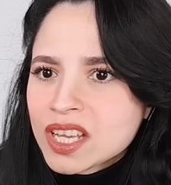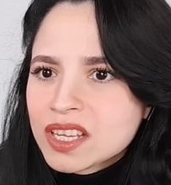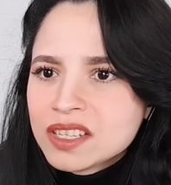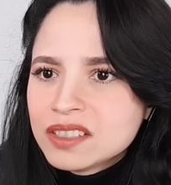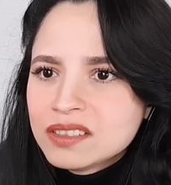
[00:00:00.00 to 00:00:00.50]

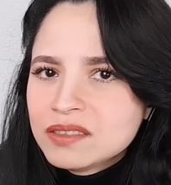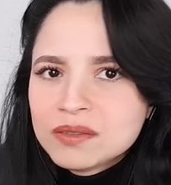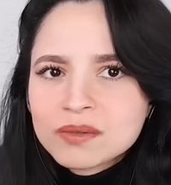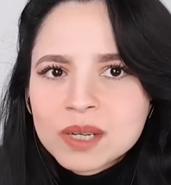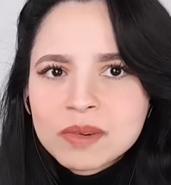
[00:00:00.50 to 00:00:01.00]
And
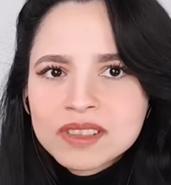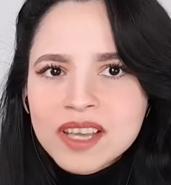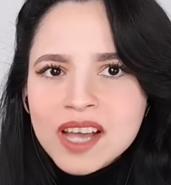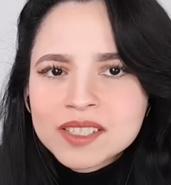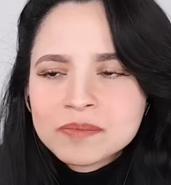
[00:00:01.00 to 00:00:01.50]
what about the
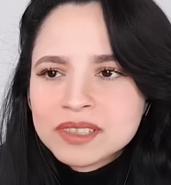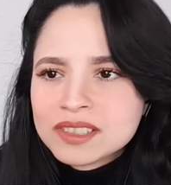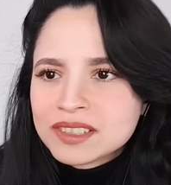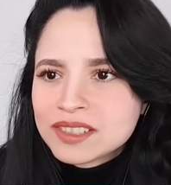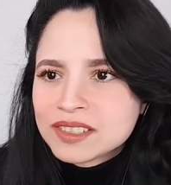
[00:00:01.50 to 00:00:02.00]

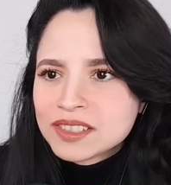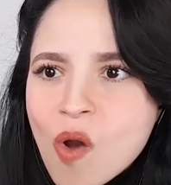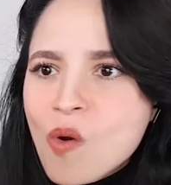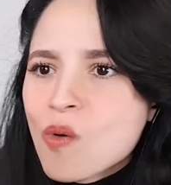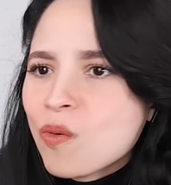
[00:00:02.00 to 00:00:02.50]
husband?
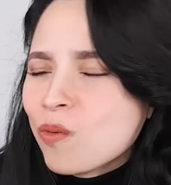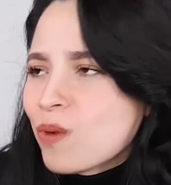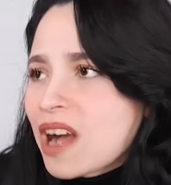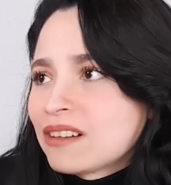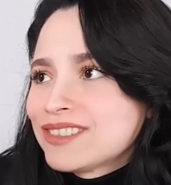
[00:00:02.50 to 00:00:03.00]
Oh,
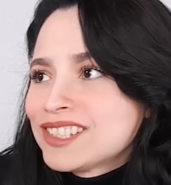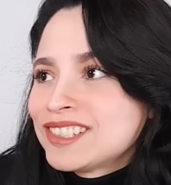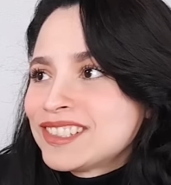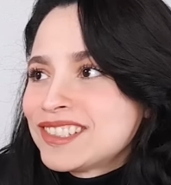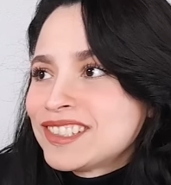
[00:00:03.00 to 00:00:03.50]
wow, this
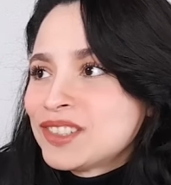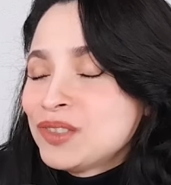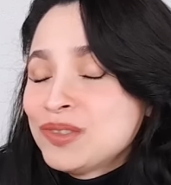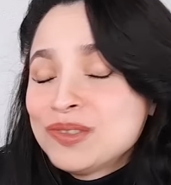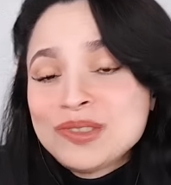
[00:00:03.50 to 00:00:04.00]
is
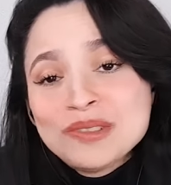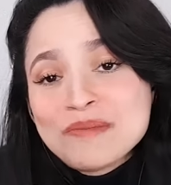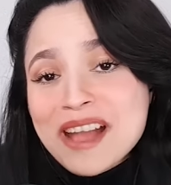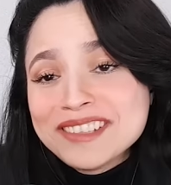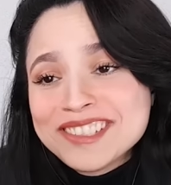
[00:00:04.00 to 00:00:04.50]
too
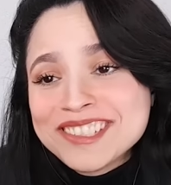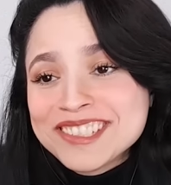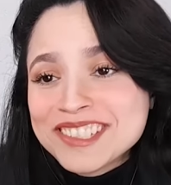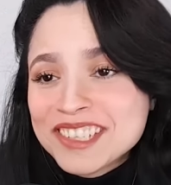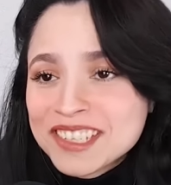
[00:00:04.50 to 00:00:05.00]
much.